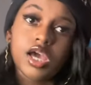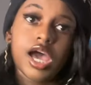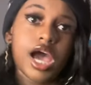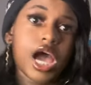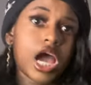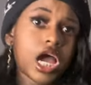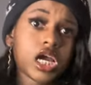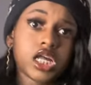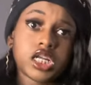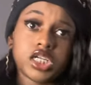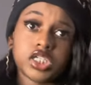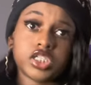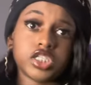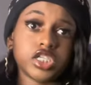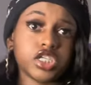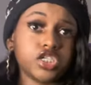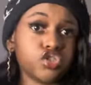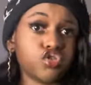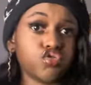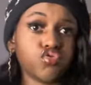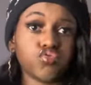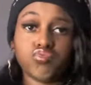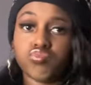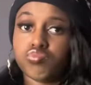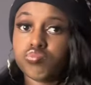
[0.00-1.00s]
I
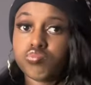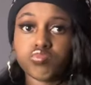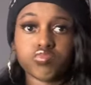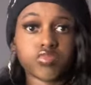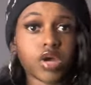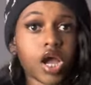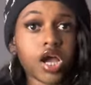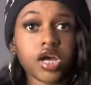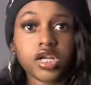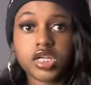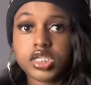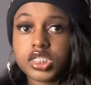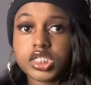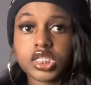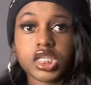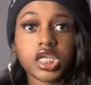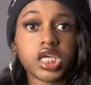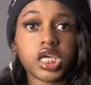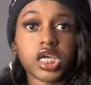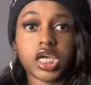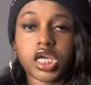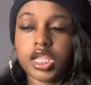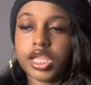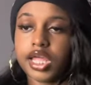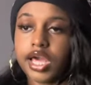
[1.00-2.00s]
understand you. I
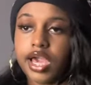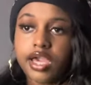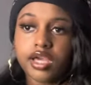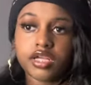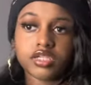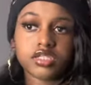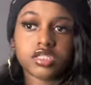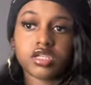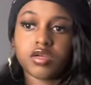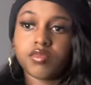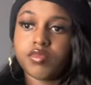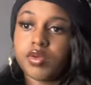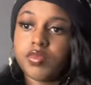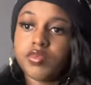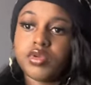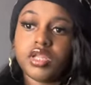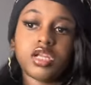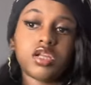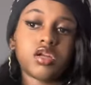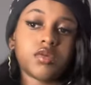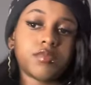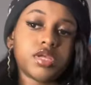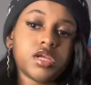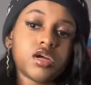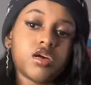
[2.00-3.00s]
understand, like, some people need
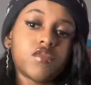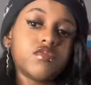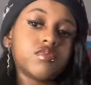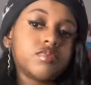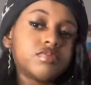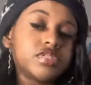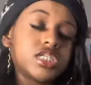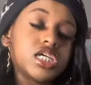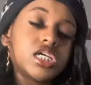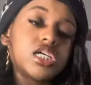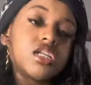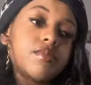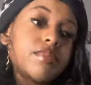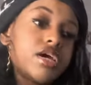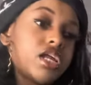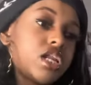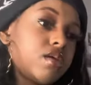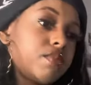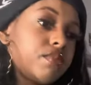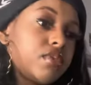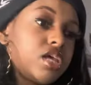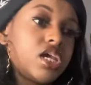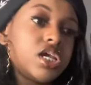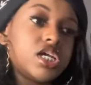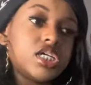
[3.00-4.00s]
to be overprotective about their
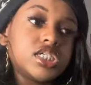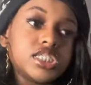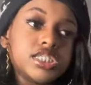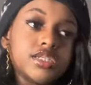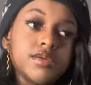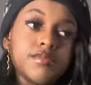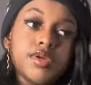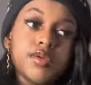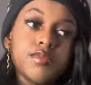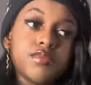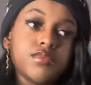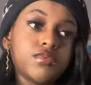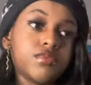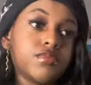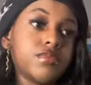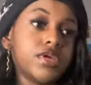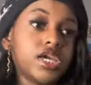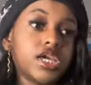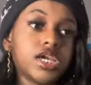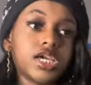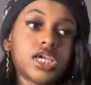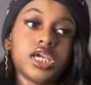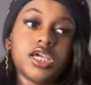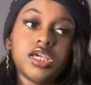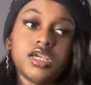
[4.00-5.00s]
man because some people,
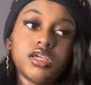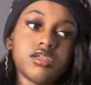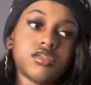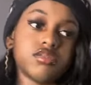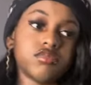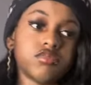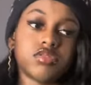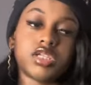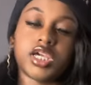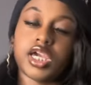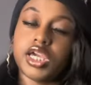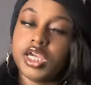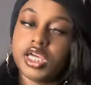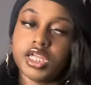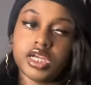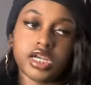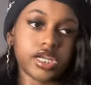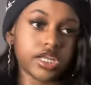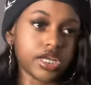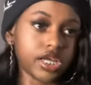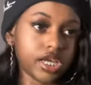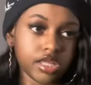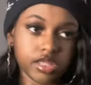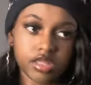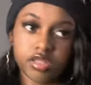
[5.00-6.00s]
man, can't get it
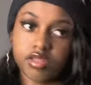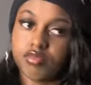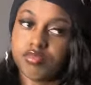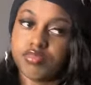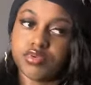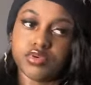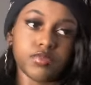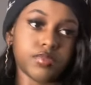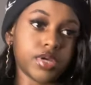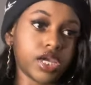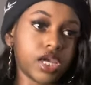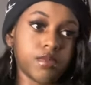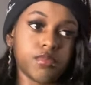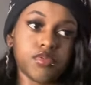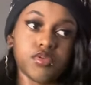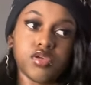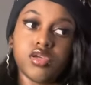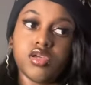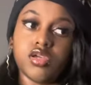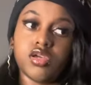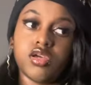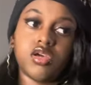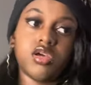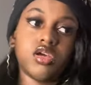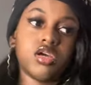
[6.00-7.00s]
together. But
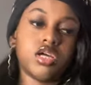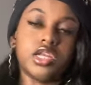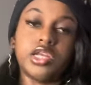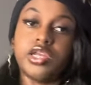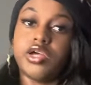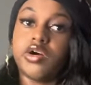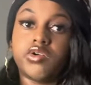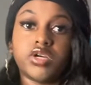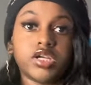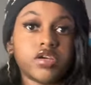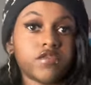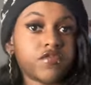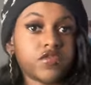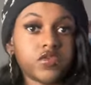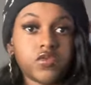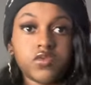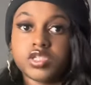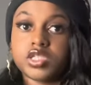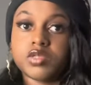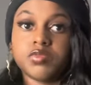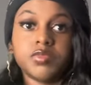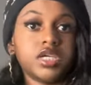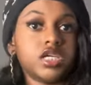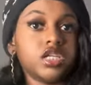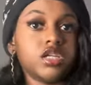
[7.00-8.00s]
baby, don't
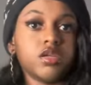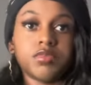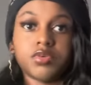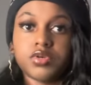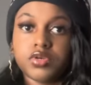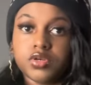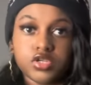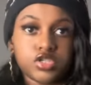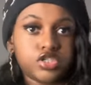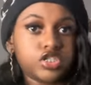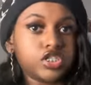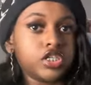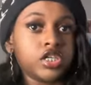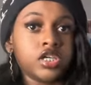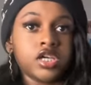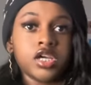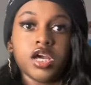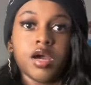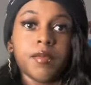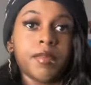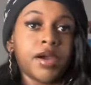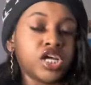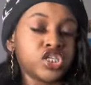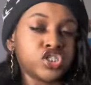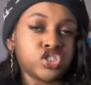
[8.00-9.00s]
influence me in the bull
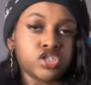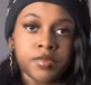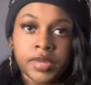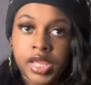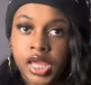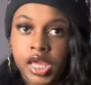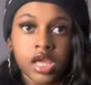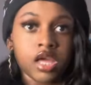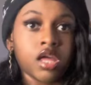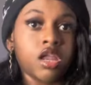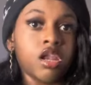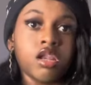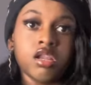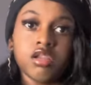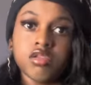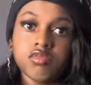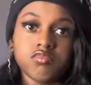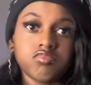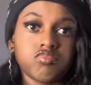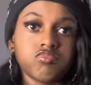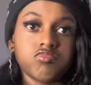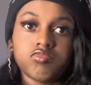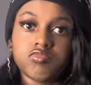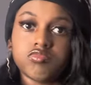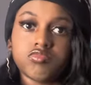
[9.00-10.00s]
about your man,
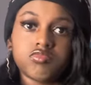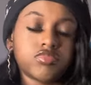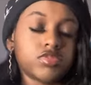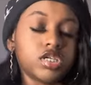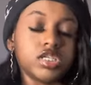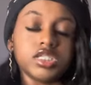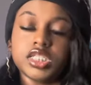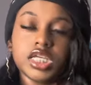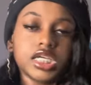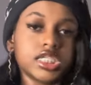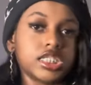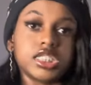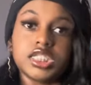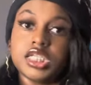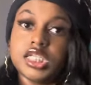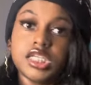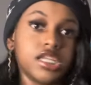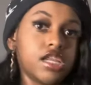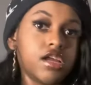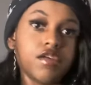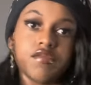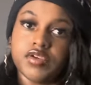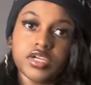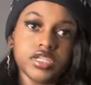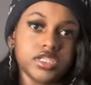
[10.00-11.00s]
because that's
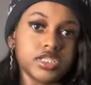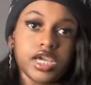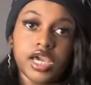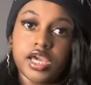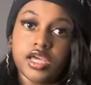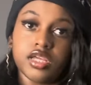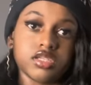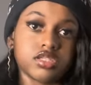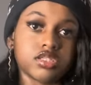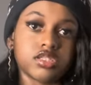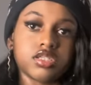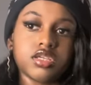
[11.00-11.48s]
never the case.